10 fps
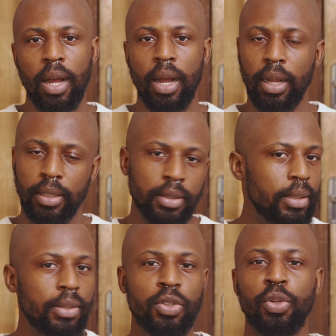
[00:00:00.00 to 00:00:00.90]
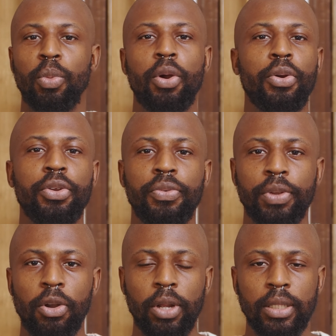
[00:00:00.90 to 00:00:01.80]
and tomorrow you
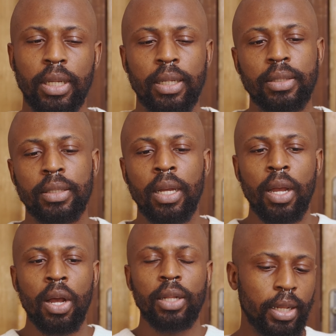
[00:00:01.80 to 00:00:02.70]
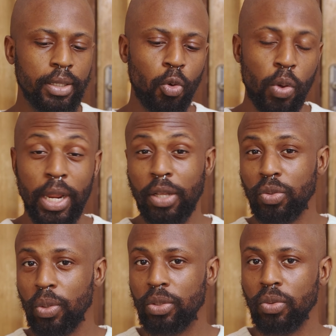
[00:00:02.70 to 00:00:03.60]
figure it out. And the
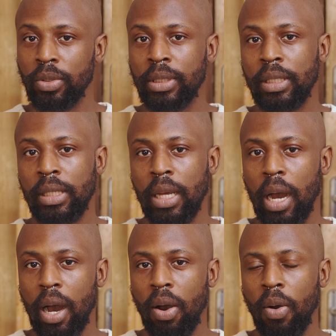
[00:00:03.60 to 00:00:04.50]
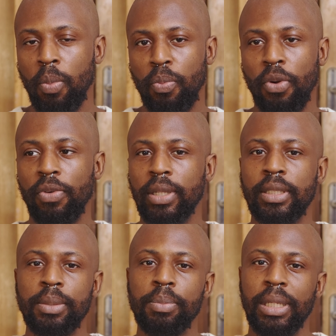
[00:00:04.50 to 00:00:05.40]
quickest way to see how
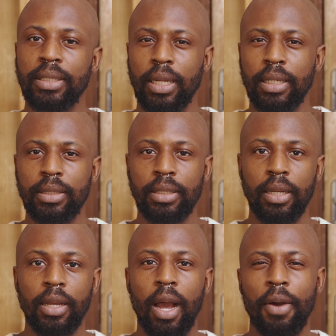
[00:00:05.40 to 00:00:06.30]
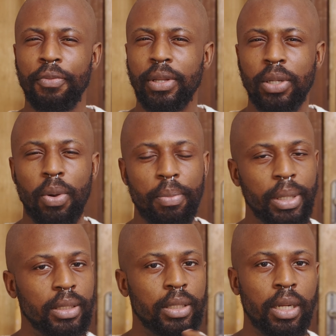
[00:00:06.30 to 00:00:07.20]
poverty mentality affect our
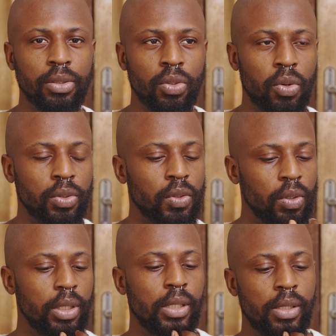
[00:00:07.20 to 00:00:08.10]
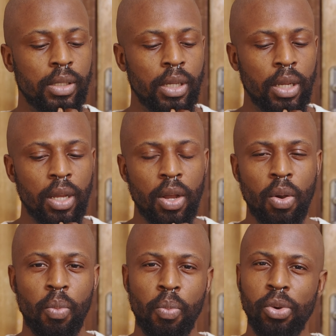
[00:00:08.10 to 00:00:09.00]
maintenance culture is
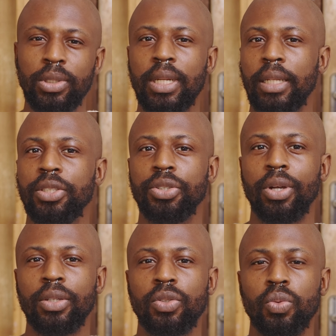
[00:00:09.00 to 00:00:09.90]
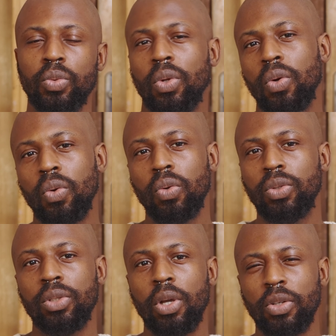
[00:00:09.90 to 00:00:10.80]
most Nigerians will not go
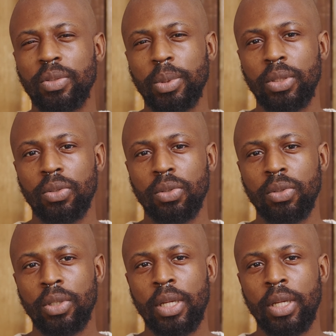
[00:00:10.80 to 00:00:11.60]
to the hospital